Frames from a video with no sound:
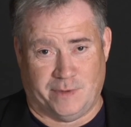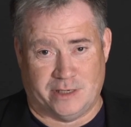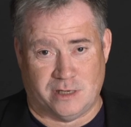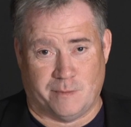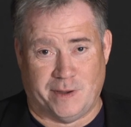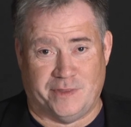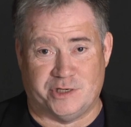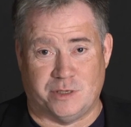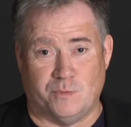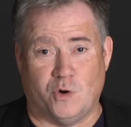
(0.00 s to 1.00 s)
We can talk about
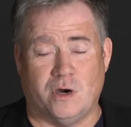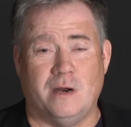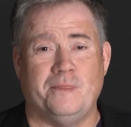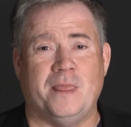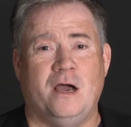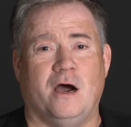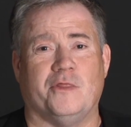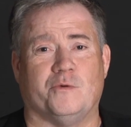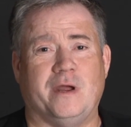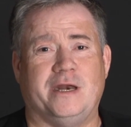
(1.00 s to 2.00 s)
this and more
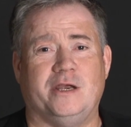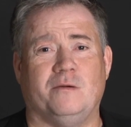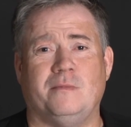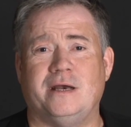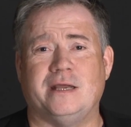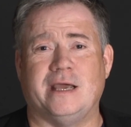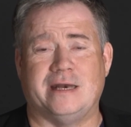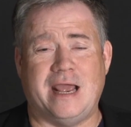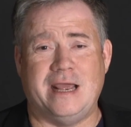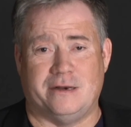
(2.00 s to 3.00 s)
on the radio Monday
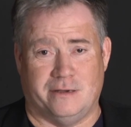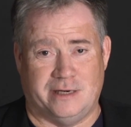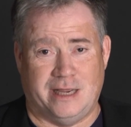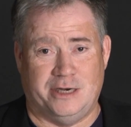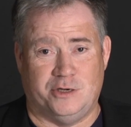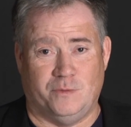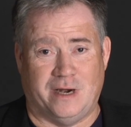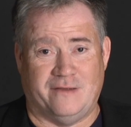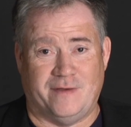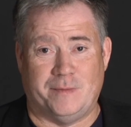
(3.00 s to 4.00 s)
at 8 on
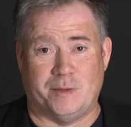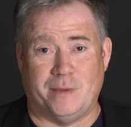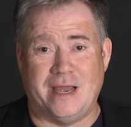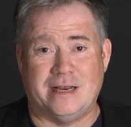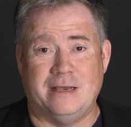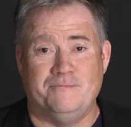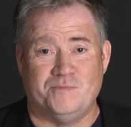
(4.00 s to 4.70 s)
92.1 FM, The Mic,